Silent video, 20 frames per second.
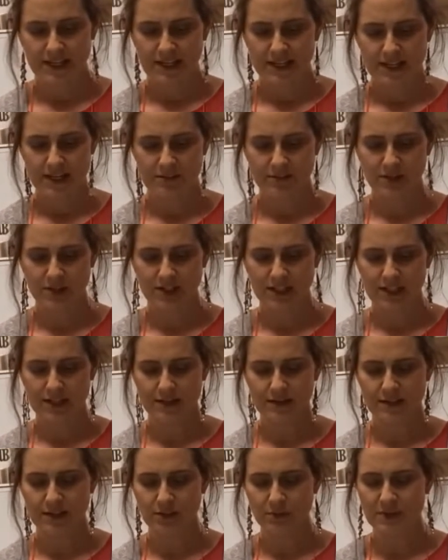And I'm going to get a
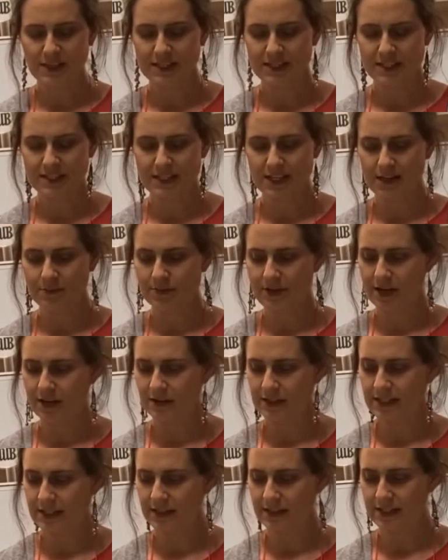little piece of tape out
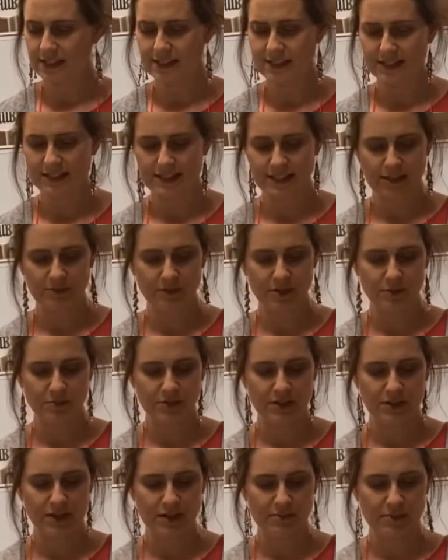like this, and I'm going to
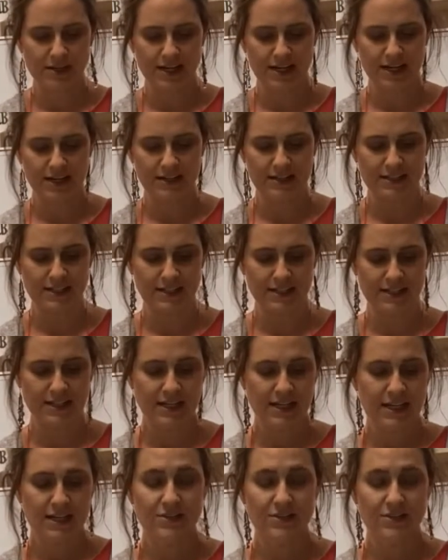put it on my hand again.